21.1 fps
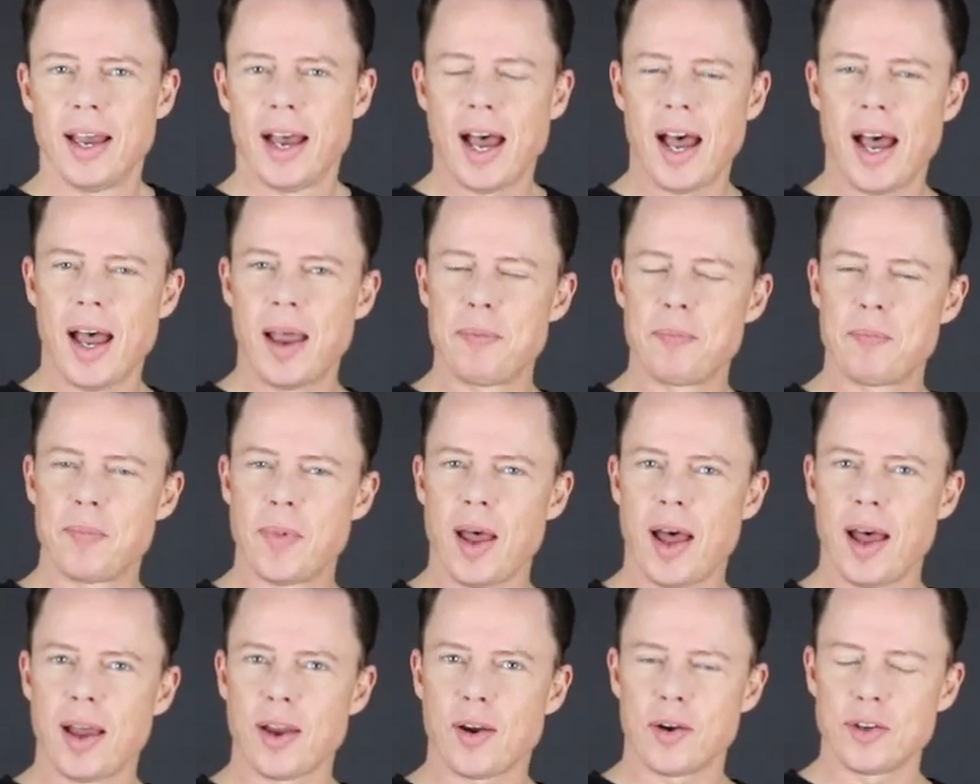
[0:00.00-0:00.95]
I'm
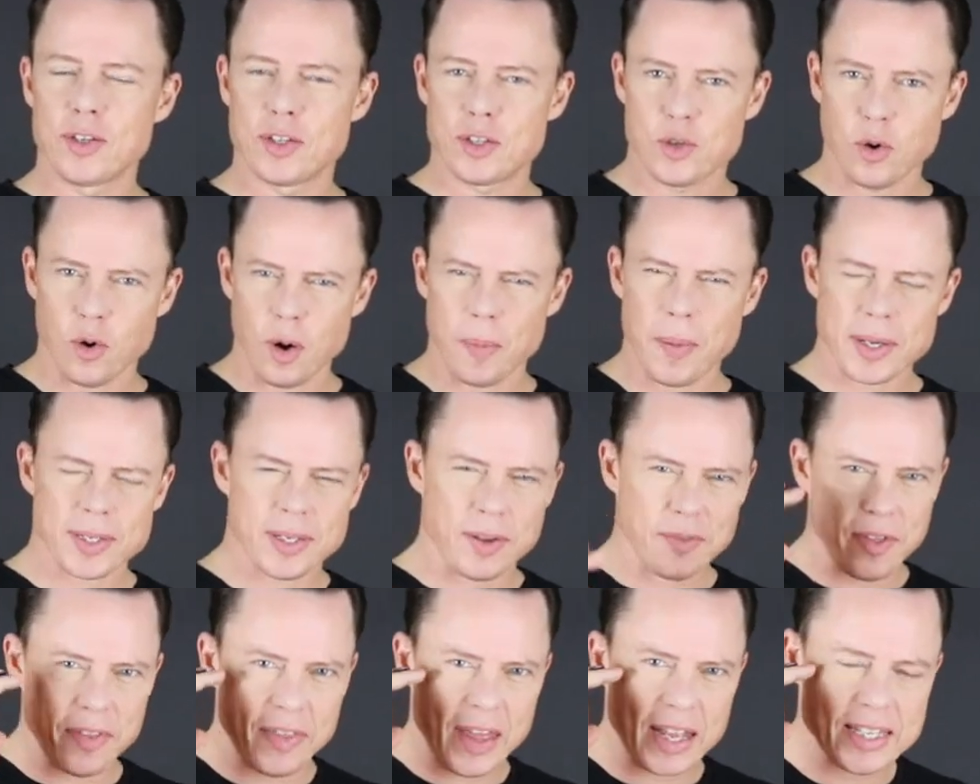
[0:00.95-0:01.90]
going to talk about
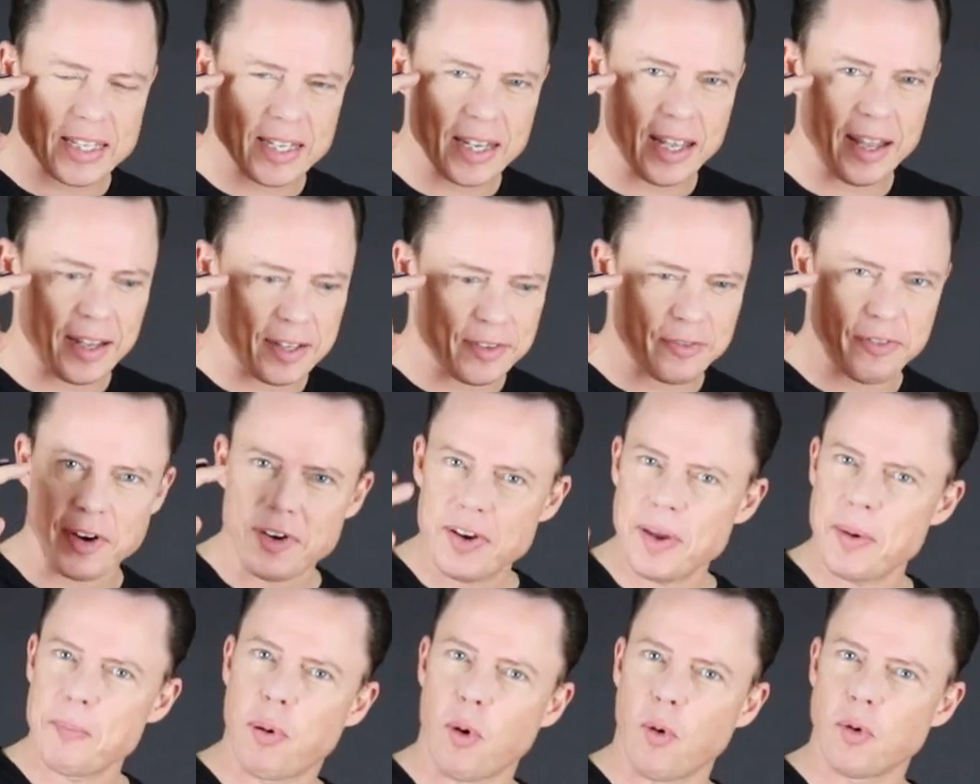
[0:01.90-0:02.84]
something that's
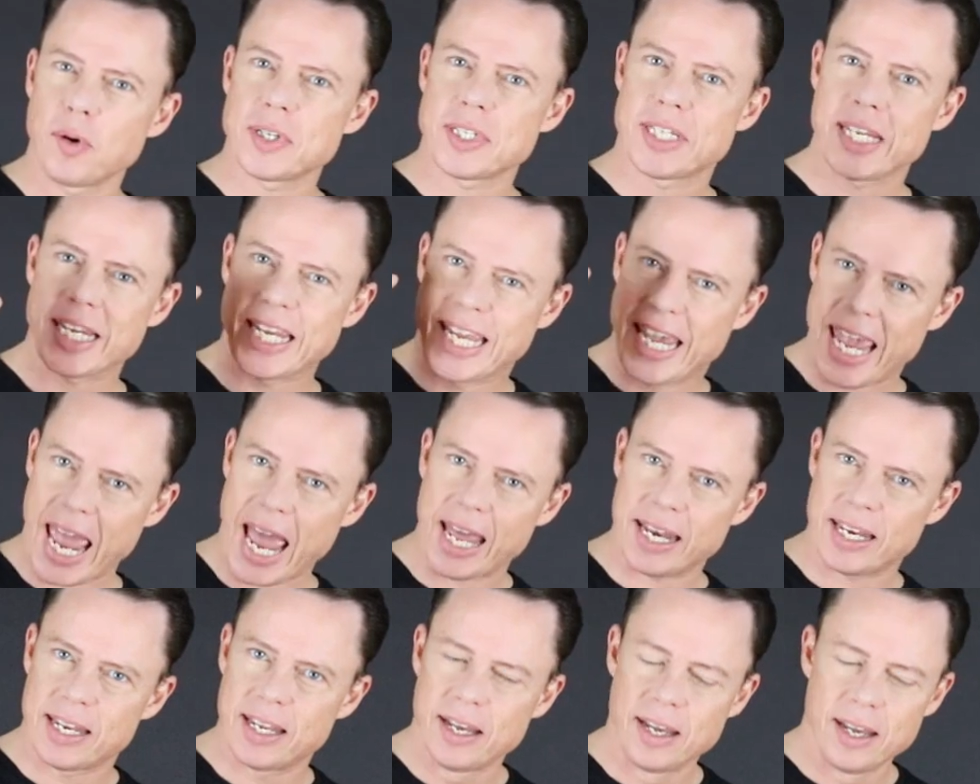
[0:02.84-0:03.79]
very important to
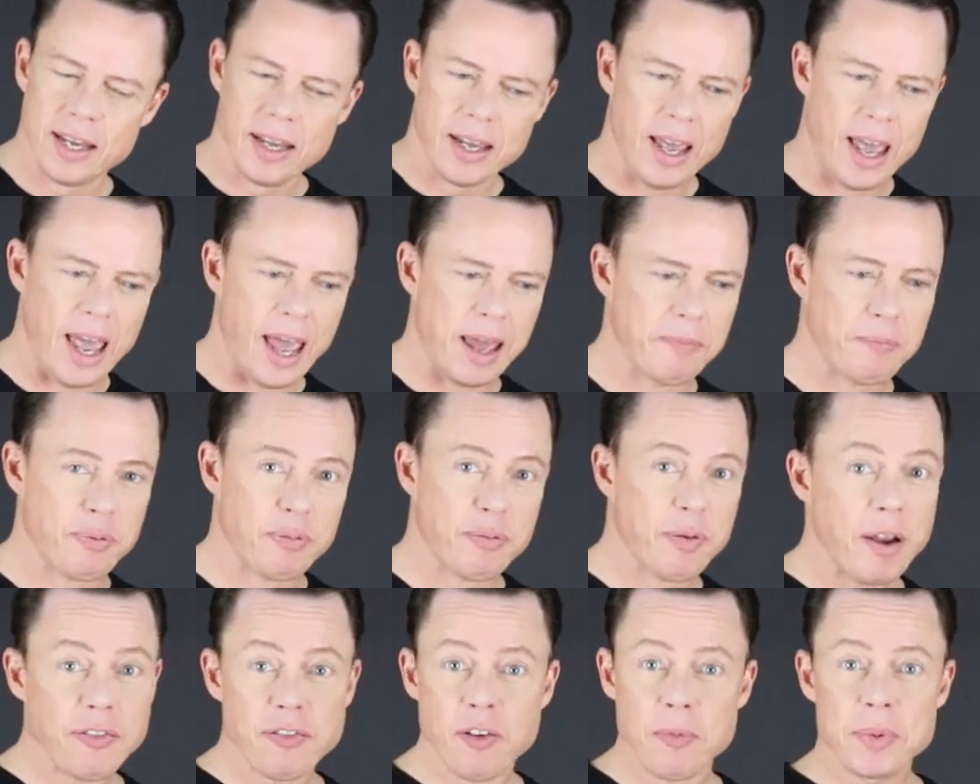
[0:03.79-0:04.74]
get, and
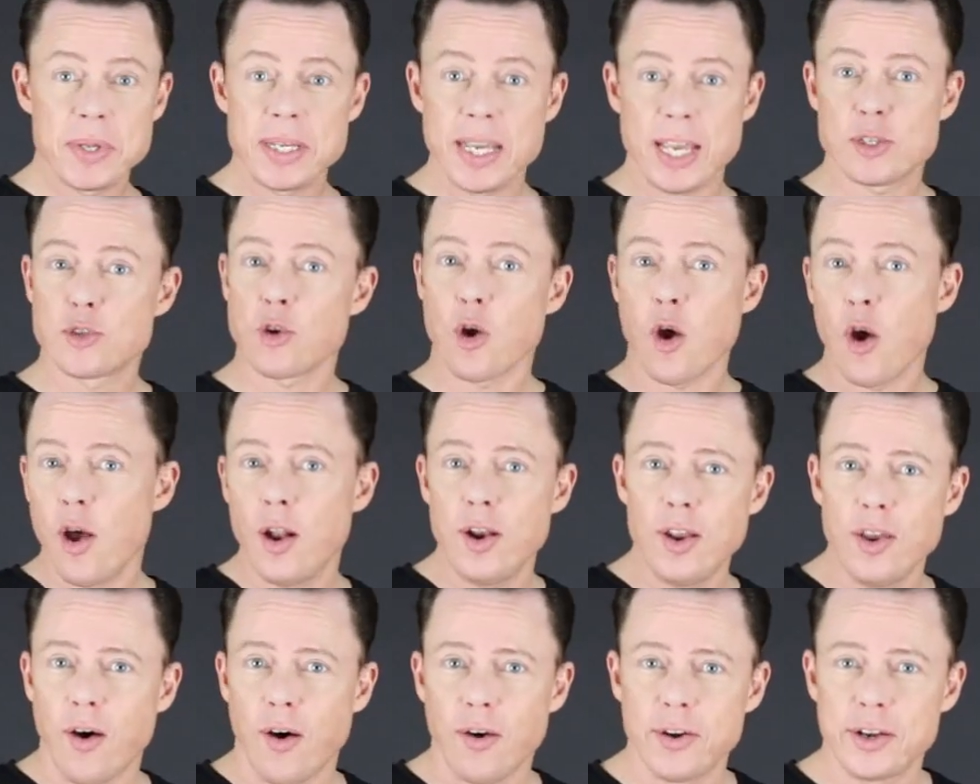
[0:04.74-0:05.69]
preferably as
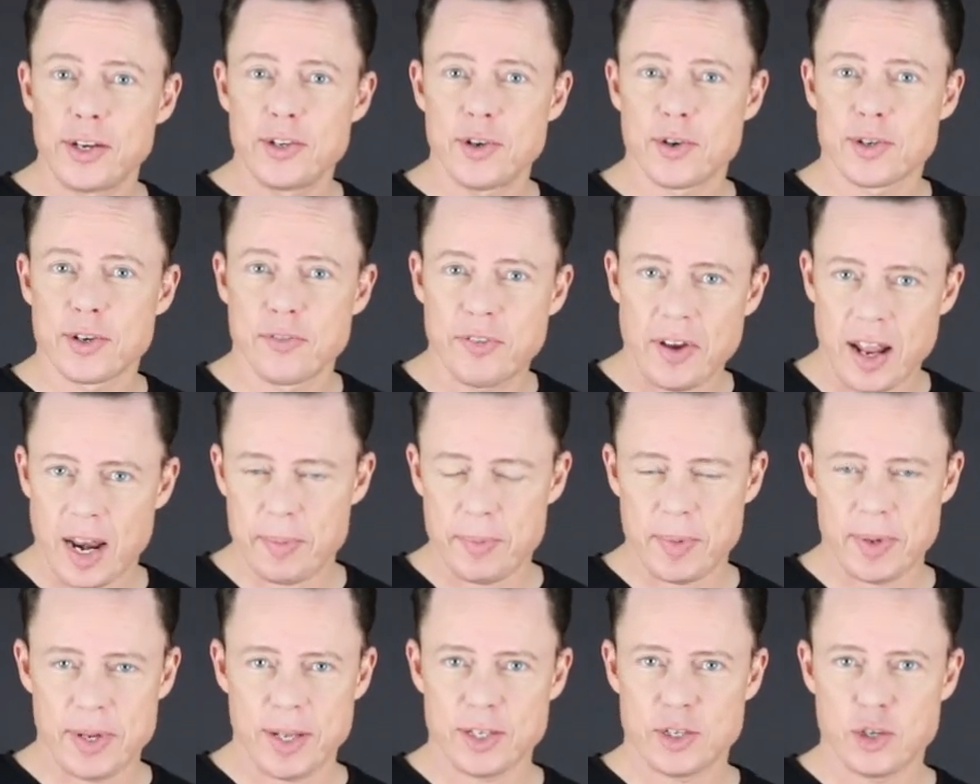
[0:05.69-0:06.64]
early on in your
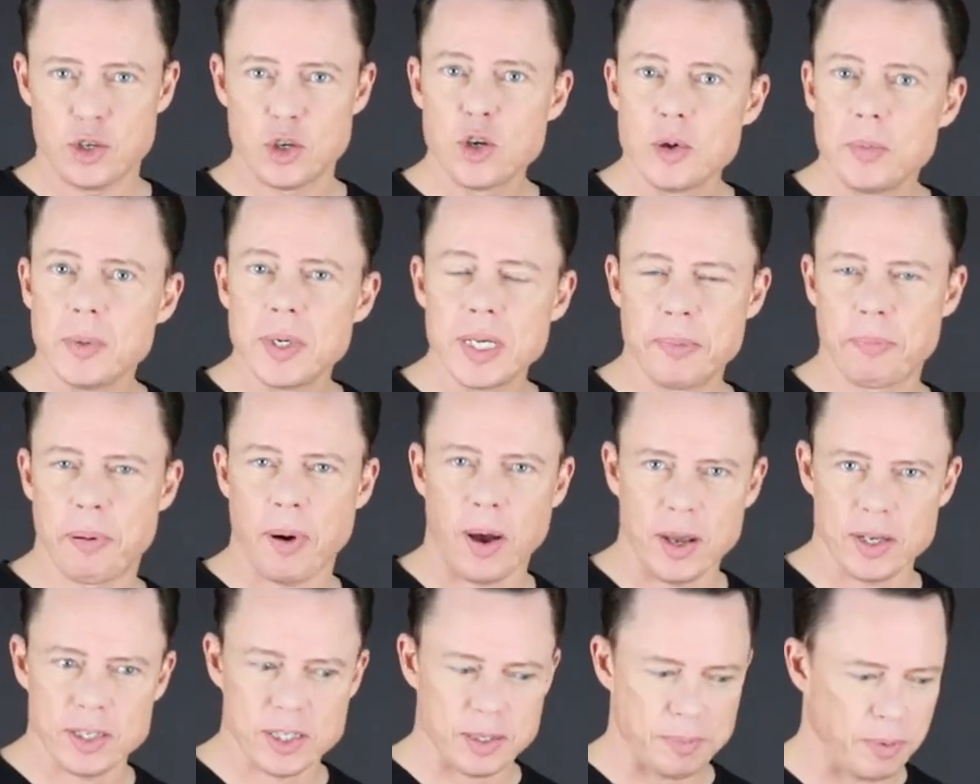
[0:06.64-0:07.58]
development as humanly
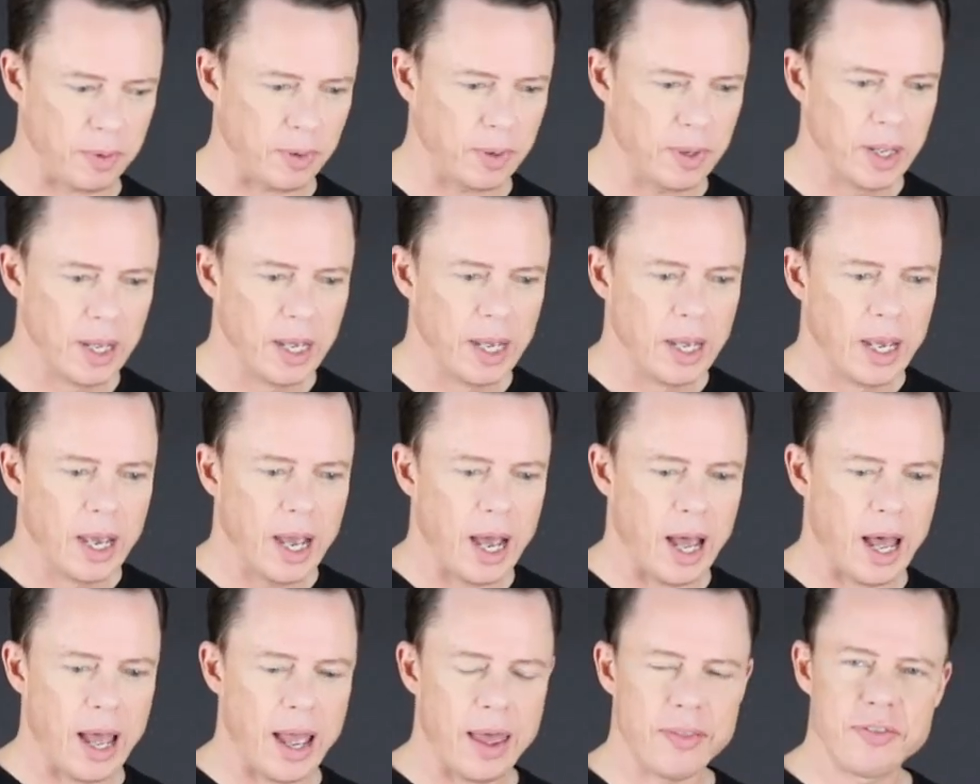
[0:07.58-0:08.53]
possible.
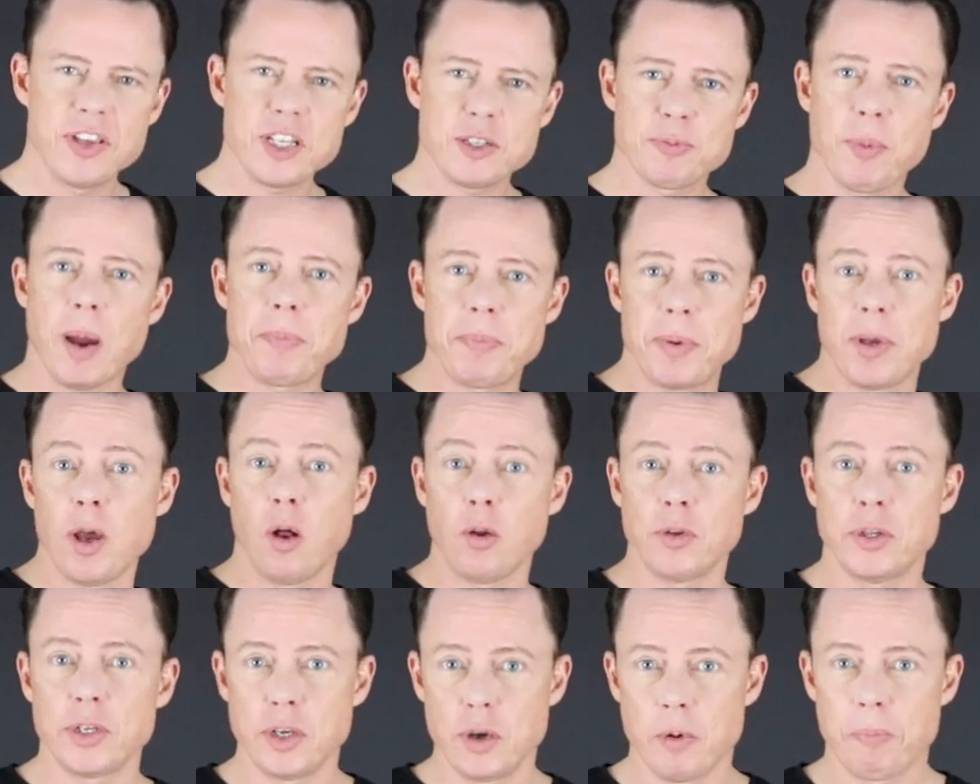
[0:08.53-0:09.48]
And this might be
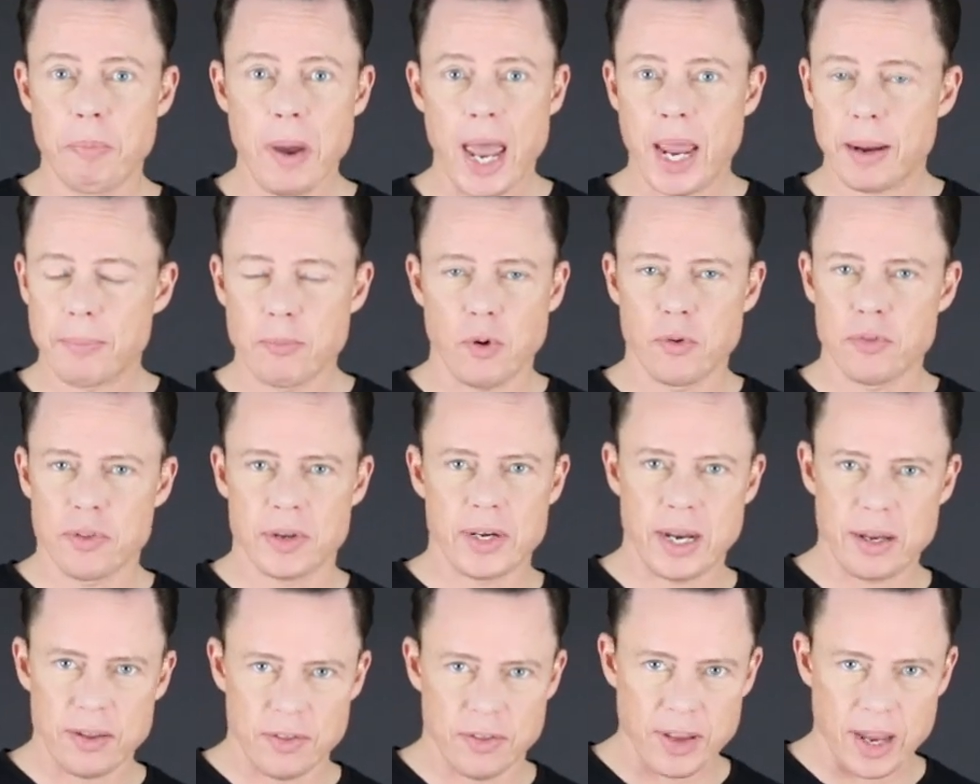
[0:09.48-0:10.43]
holding you back more than
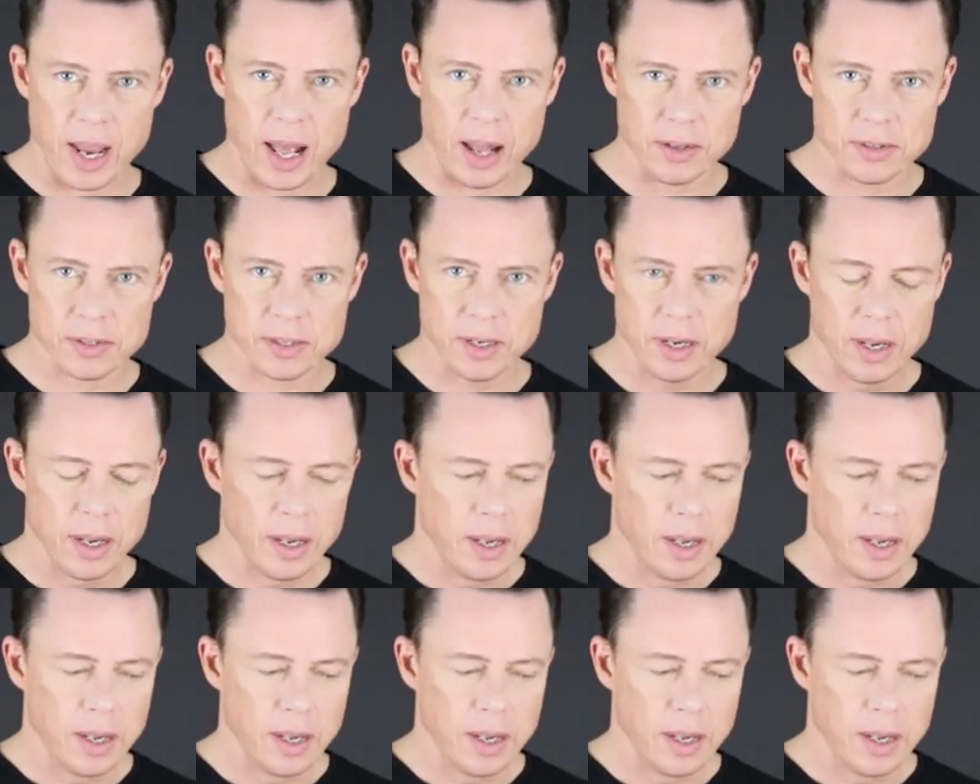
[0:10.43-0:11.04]
anything else.